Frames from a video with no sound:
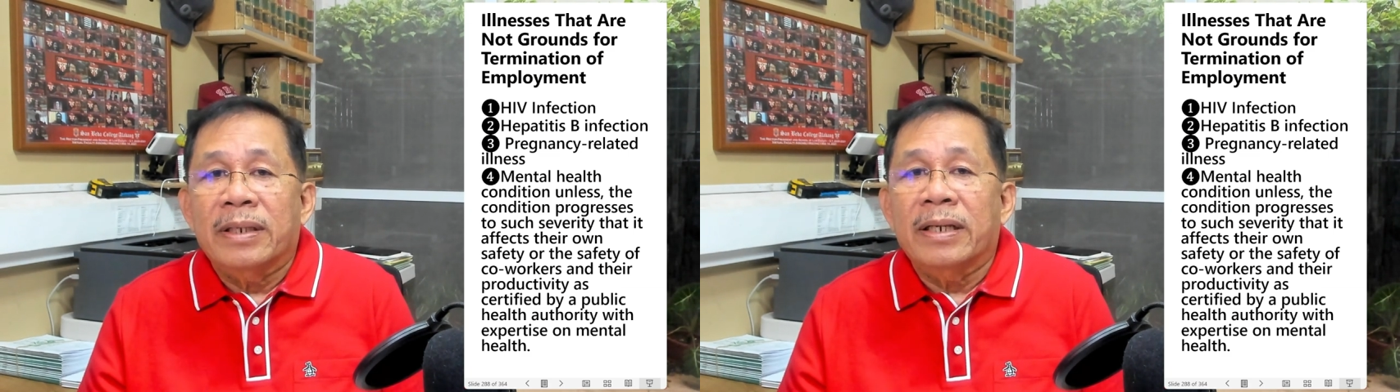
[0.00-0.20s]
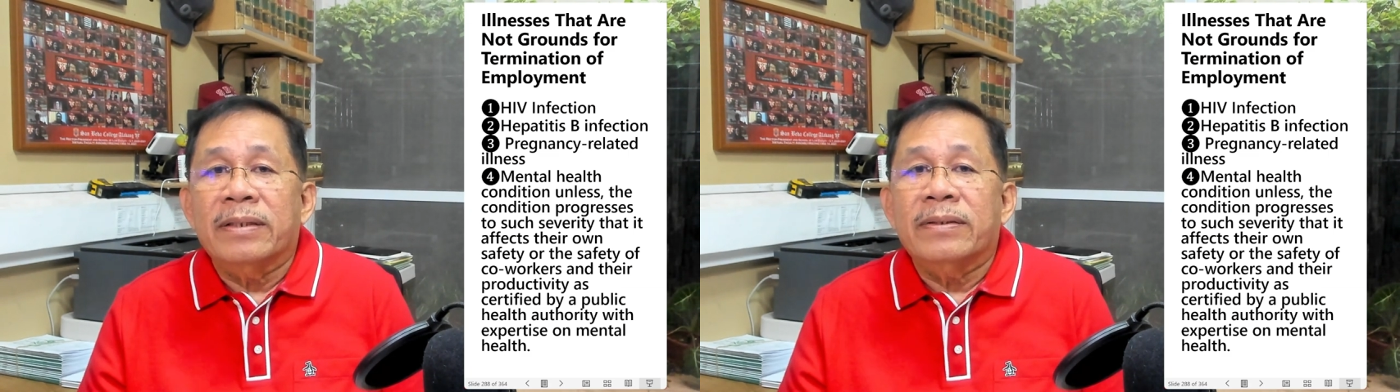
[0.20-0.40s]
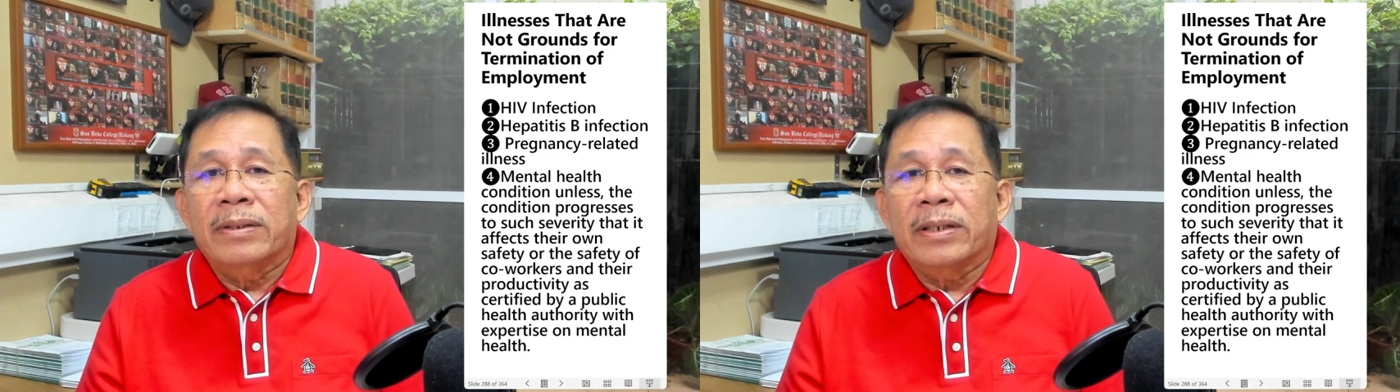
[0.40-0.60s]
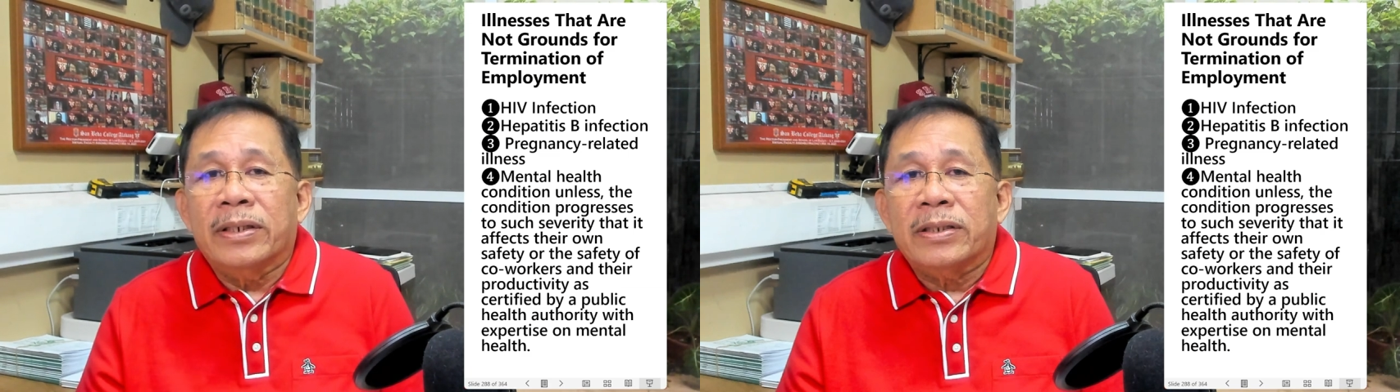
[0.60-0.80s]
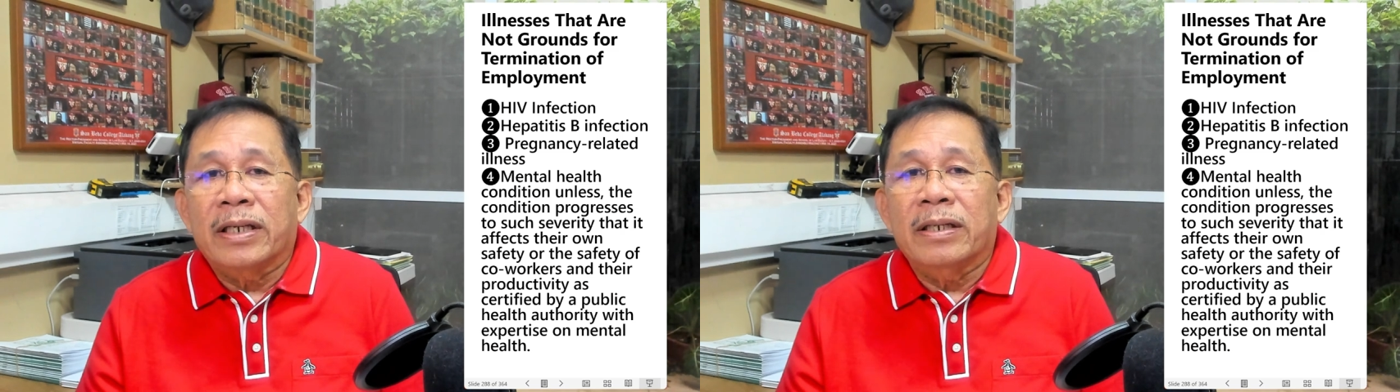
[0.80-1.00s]
And there
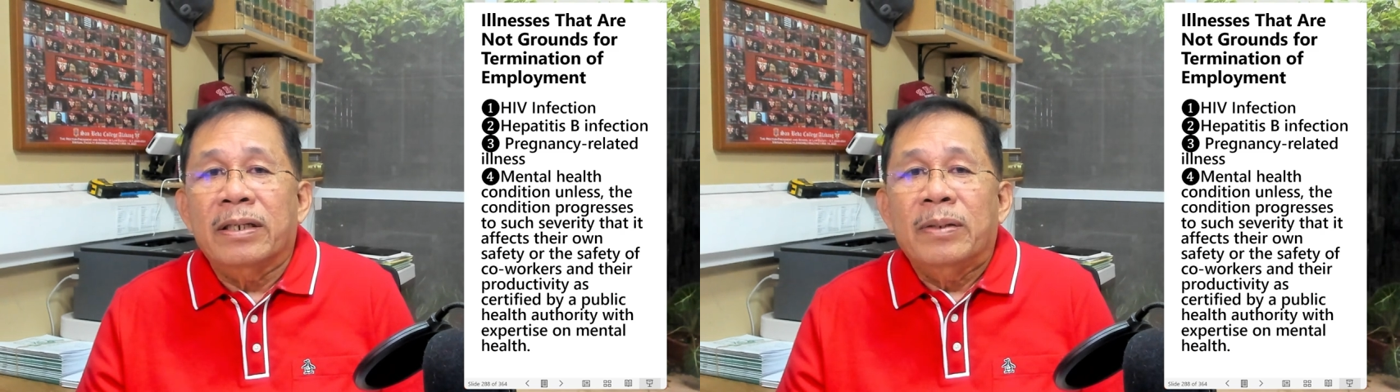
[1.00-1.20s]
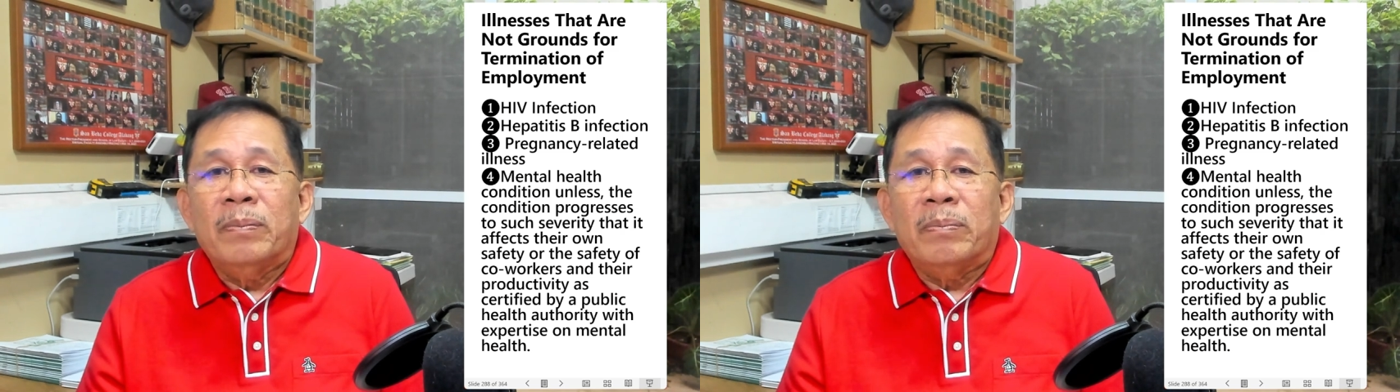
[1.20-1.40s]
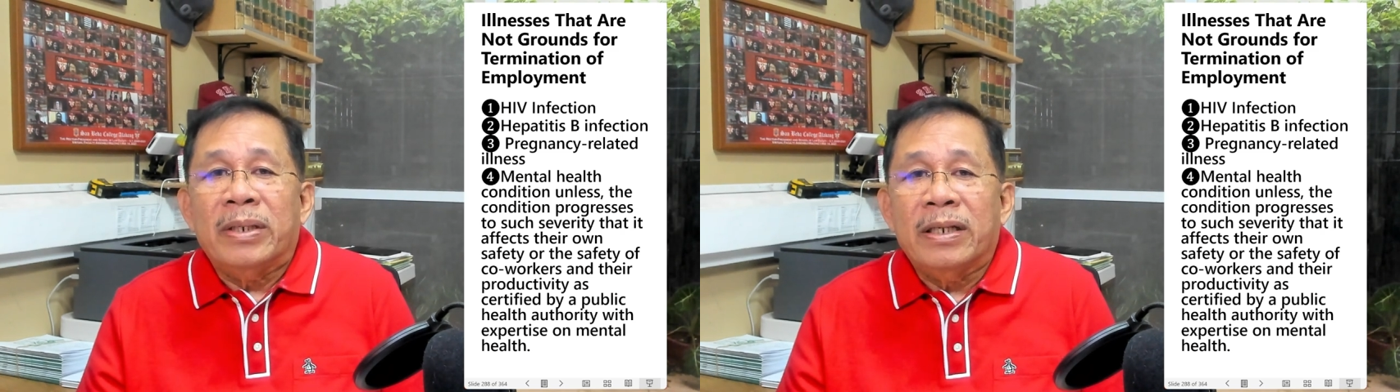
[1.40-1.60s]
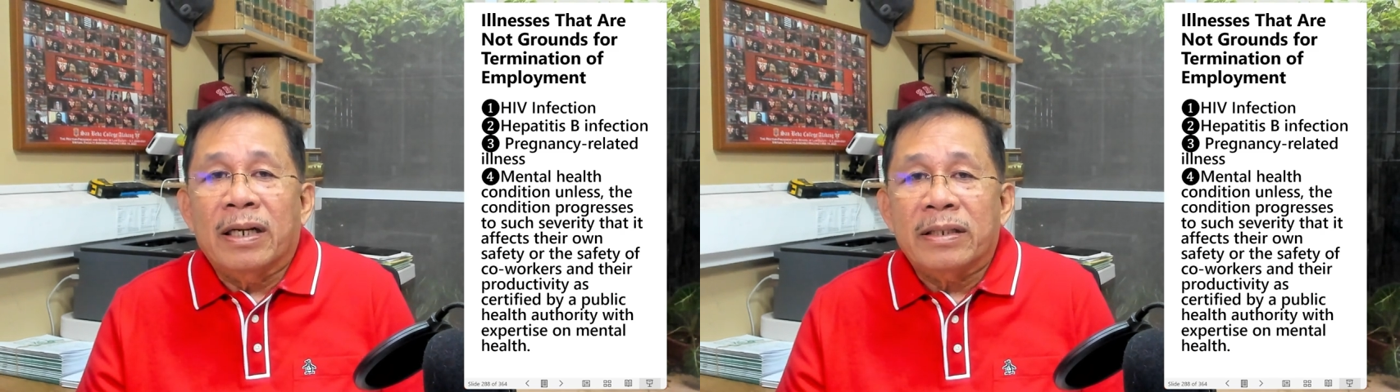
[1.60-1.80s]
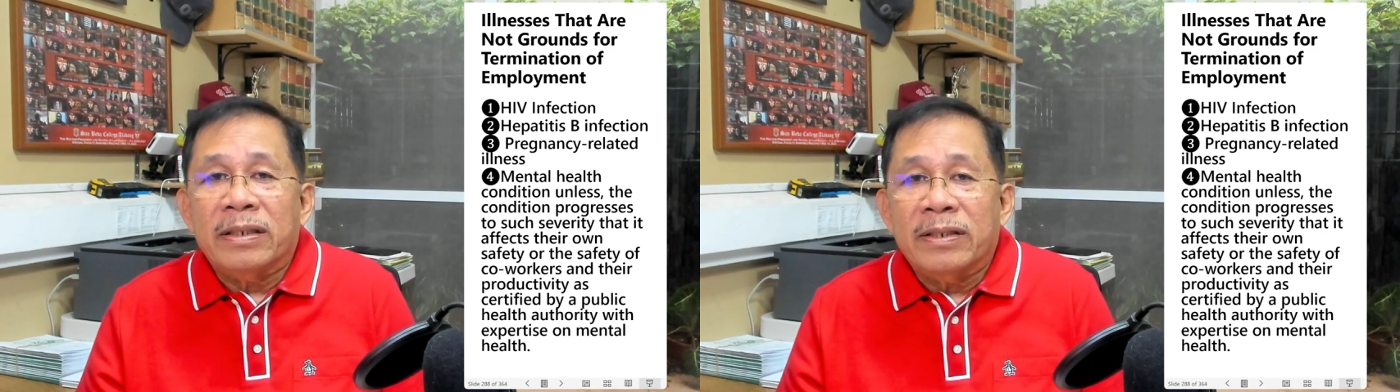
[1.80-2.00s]
is a
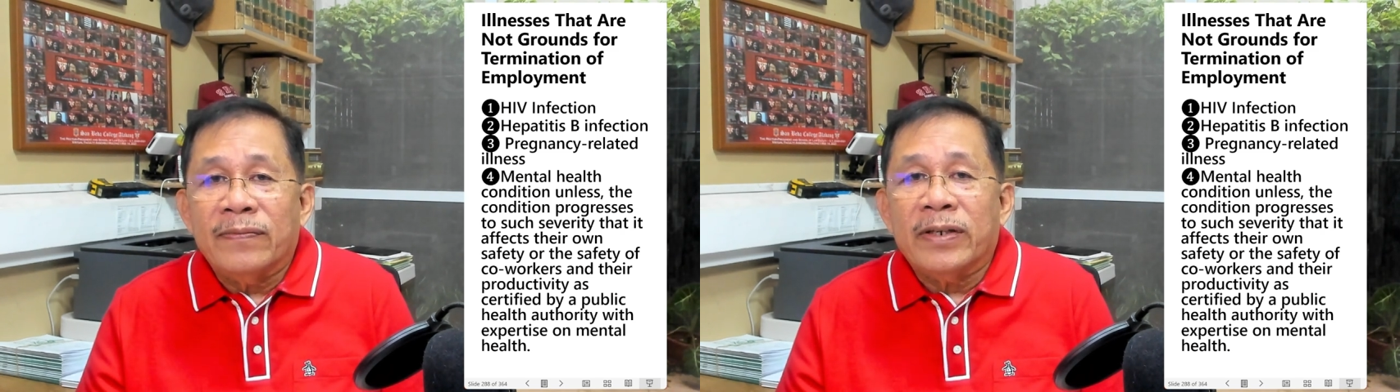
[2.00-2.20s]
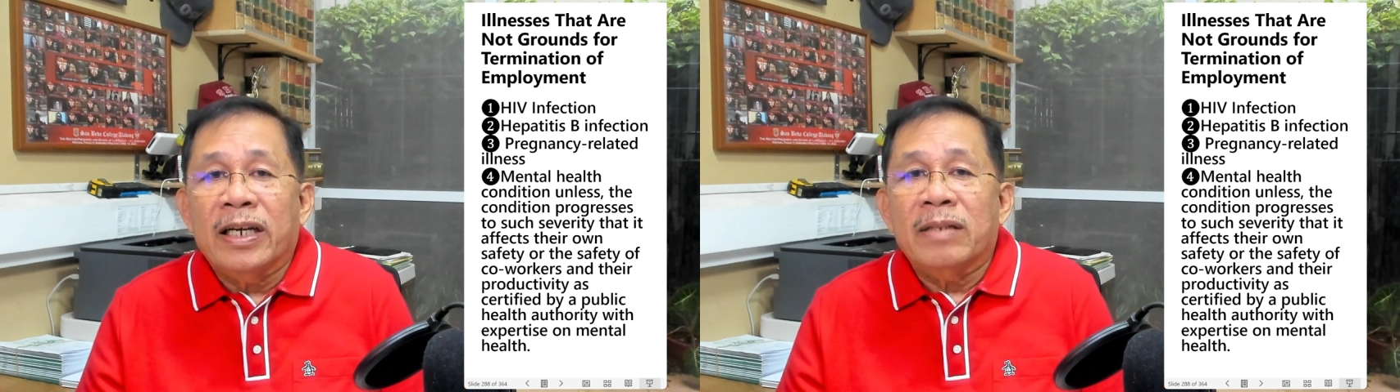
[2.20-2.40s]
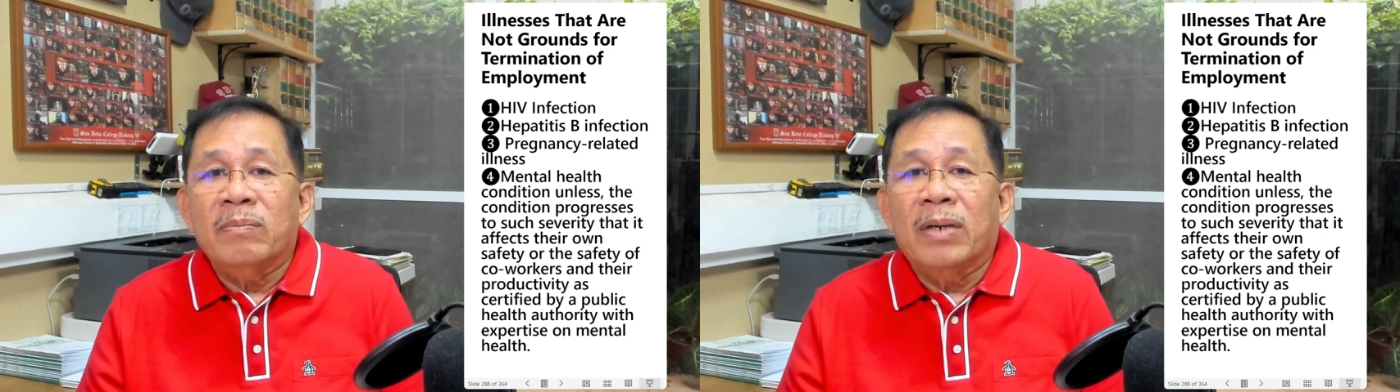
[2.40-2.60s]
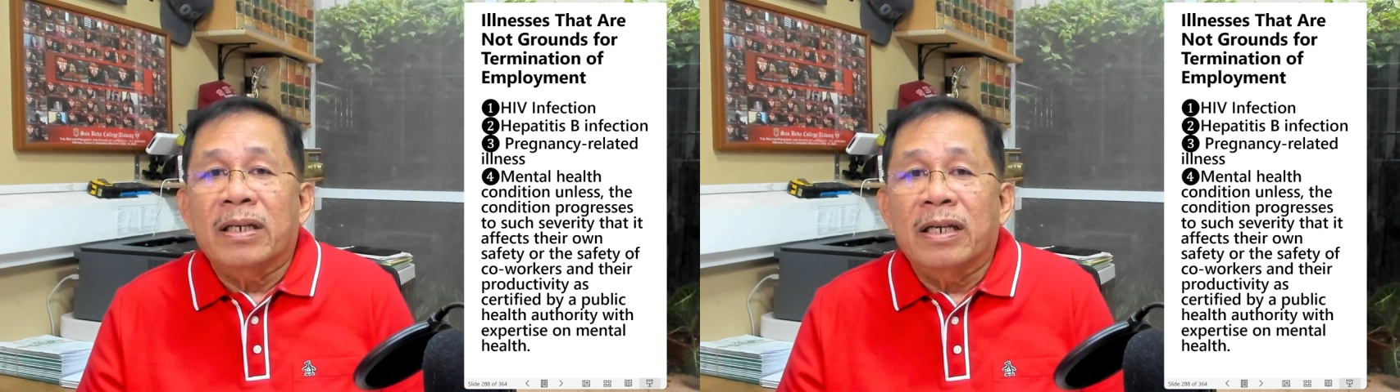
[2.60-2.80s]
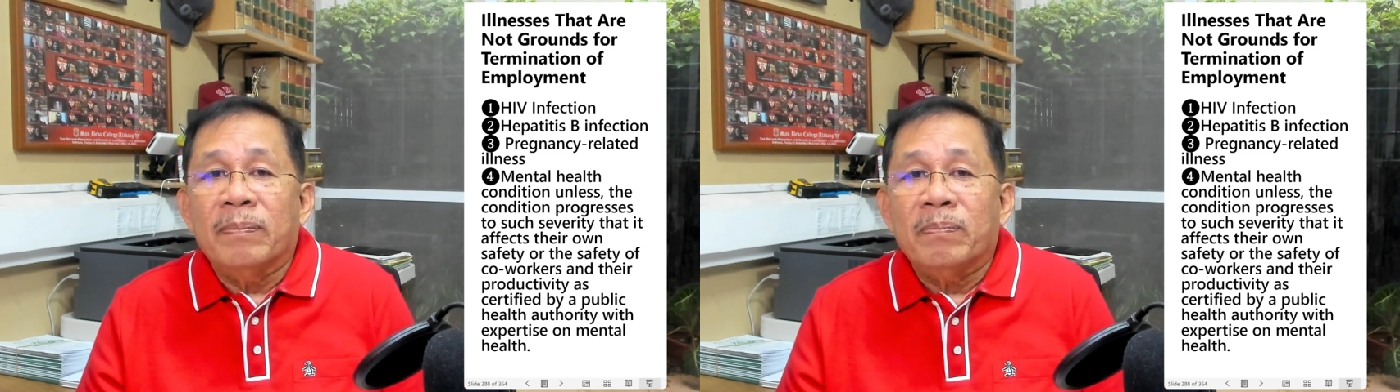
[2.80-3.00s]
medical certificate
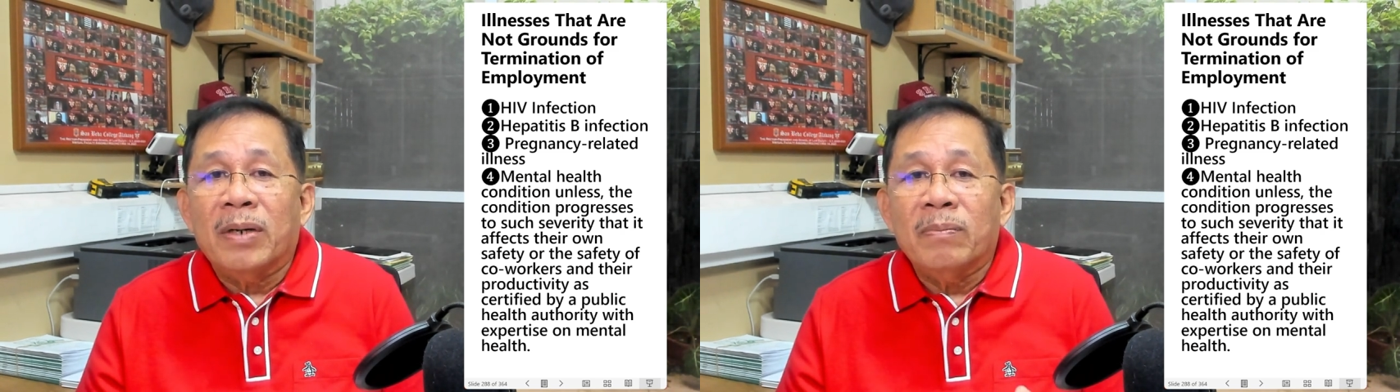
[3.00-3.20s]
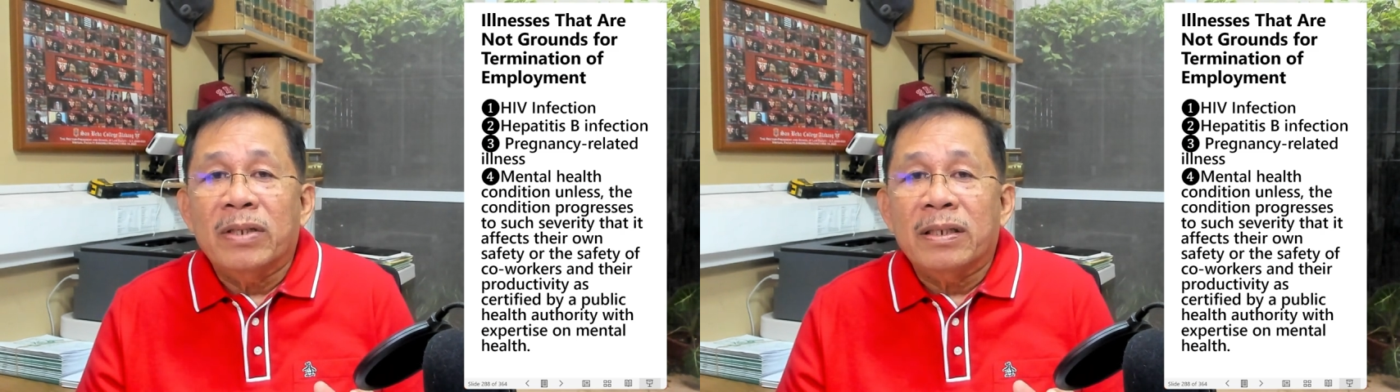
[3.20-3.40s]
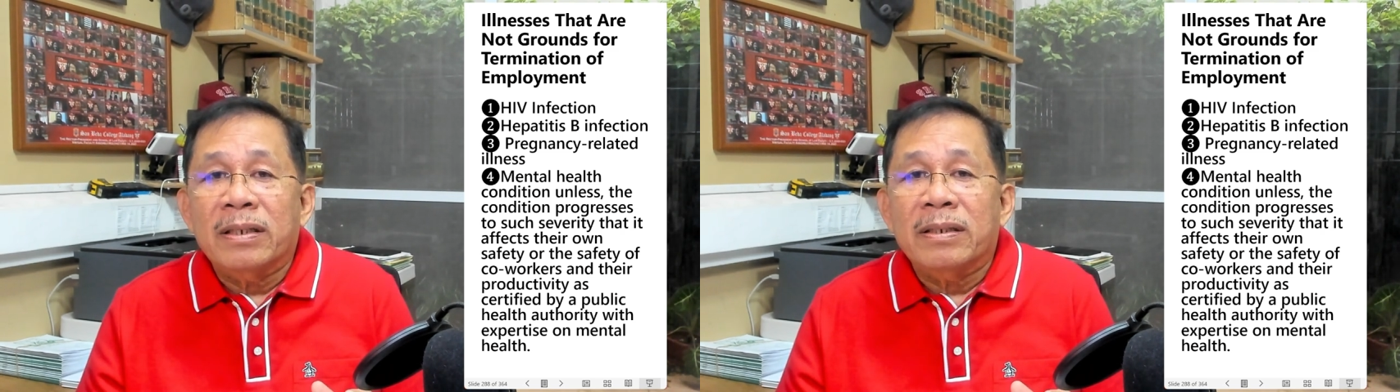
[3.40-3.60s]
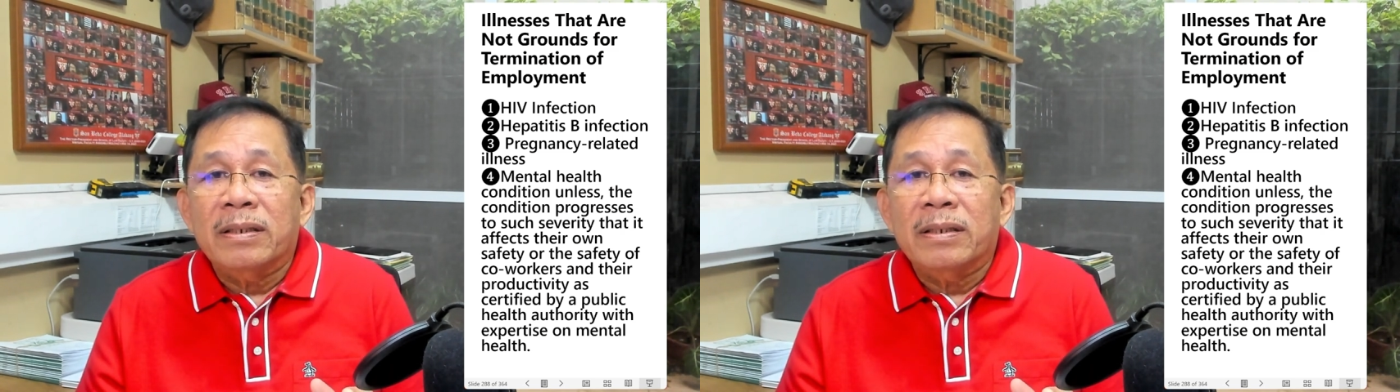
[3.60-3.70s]
by a public